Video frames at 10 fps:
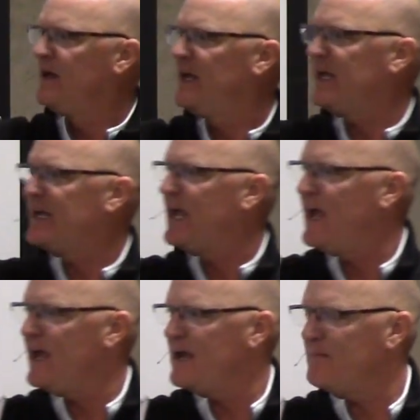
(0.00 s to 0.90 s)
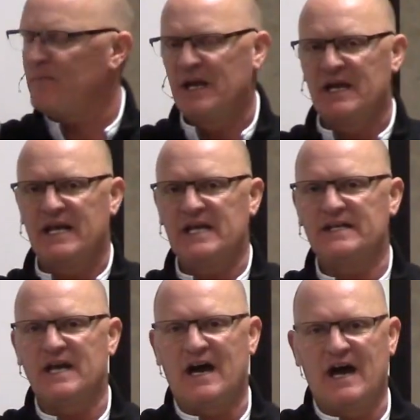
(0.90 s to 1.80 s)
He came,
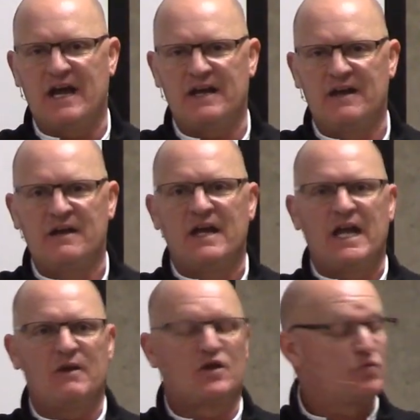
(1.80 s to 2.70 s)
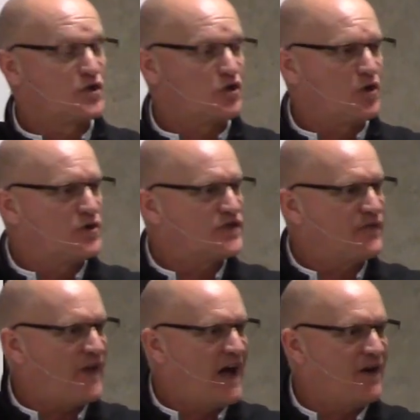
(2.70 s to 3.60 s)
he died, he was
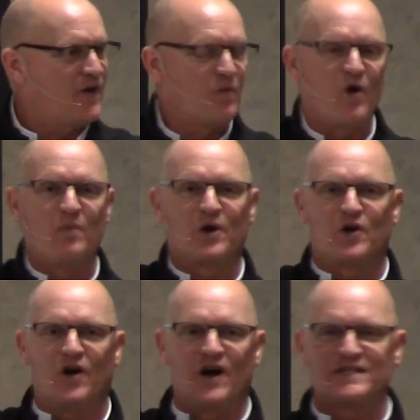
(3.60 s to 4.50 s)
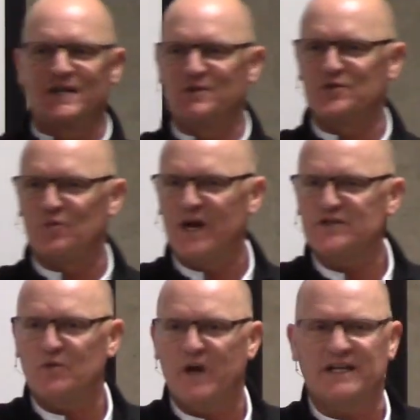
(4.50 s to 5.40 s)
crucified on a Roman cross, he was
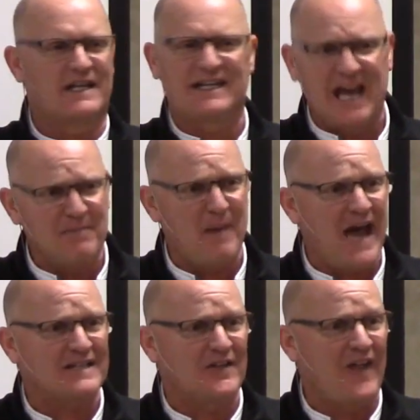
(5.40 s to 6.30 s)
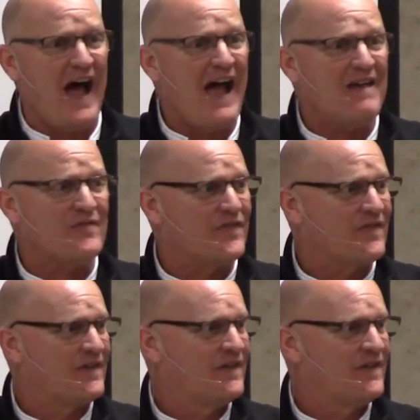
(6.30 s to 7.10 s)
resurrected, came back to life.